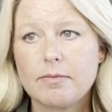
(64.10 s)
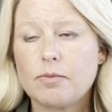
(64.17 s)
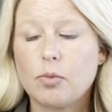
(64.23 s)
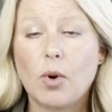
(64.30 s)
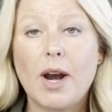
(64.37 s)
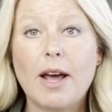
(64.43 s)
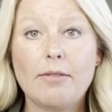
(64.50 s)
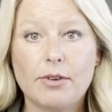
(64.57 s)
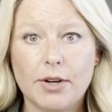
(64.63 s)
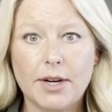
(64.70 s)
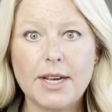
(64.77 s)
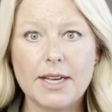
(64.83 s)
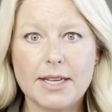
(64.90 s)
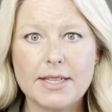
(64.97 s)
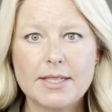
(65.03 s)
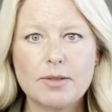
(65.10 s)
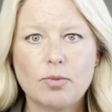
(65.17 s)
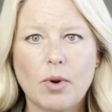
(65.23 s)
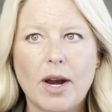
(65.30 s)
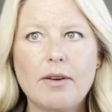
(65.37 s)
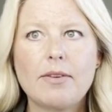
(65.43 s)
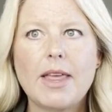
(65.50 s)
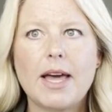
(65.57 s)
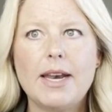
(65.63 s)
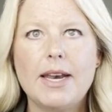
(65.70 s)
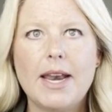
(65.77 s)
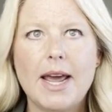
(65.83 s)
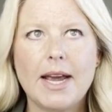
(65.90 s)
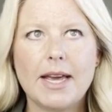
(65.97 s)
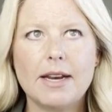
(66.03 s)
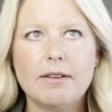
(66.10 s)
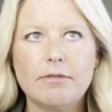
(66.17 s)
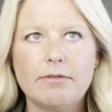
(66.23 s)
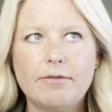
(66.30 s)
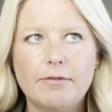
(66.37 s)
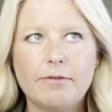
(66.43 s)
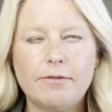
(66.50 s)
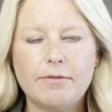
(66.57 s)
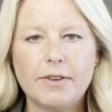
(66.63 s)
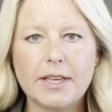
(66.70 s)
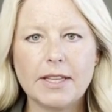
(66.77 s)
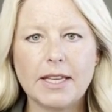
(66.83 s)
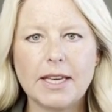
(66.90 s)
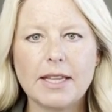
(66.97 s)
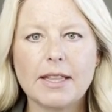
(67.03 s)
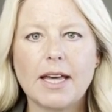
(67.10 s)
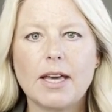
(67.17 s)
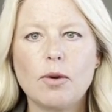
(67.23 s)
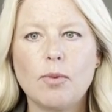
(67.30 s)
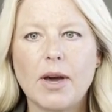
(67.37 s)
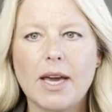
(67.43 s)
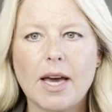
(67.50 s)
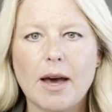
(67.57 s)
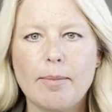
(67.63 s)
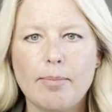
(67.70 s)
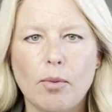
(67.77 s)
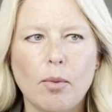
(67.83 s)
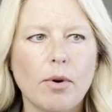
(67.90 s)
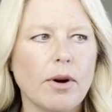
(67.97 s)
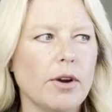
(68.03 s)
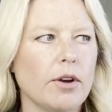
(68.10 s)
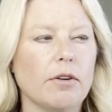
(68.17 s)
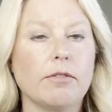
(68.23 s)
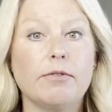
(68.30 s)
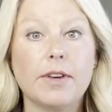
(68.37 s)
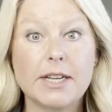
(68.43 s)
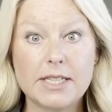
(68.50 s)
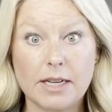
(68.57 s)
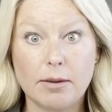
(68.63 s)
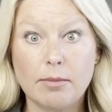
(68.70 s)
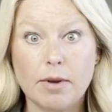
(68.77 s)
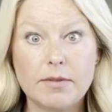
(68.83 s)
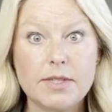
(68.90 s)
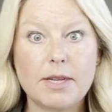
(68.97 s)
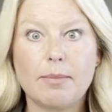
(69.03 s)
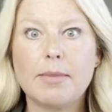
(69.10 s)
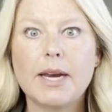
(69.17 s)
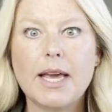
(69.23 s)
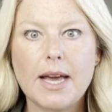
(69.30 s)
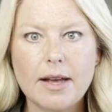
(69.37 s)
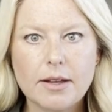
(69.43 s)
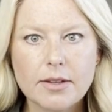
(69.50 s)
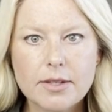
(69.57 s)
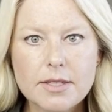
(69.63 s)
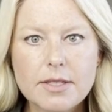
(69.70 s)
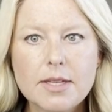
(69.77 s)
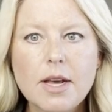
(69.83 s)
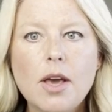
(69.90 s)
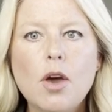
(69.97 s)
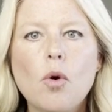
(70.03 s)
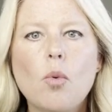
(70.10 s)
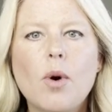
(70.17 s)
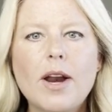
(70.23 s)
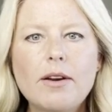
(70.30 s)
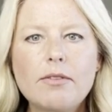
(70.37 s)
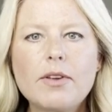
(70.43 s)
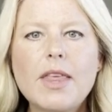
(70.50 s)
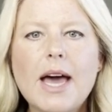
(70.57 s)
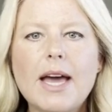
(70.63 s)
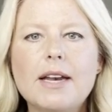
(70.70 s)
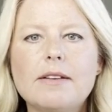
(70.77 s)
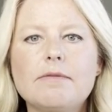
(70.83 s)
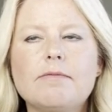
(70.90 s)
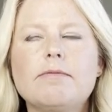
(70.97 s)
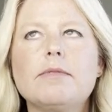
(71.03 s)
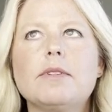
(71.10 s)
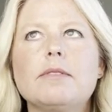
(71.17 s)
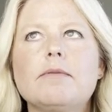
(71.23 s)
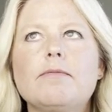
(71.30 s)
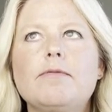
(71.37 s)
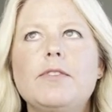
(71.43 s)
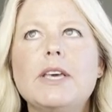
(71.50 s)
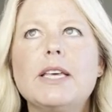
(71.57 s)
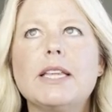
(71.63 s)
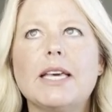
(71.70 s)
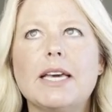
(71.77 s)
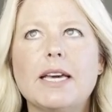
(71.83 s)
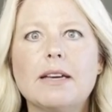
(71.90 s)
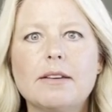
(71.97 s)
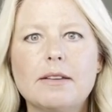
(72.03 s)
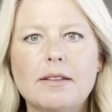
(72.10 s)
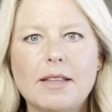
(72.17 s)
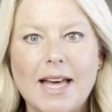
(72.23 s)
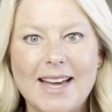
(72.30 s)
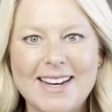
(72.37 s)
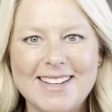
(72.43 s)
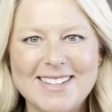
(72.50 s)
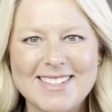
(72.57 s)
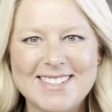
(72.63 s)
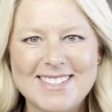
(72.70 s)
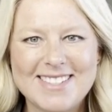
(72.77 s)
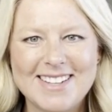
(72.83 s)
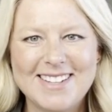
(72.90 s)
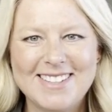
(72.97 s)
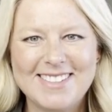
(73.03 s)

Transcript: whatever it is, whatever that negative feeling that you wake up, or you're a victim of somebody else, whatever that feeling that is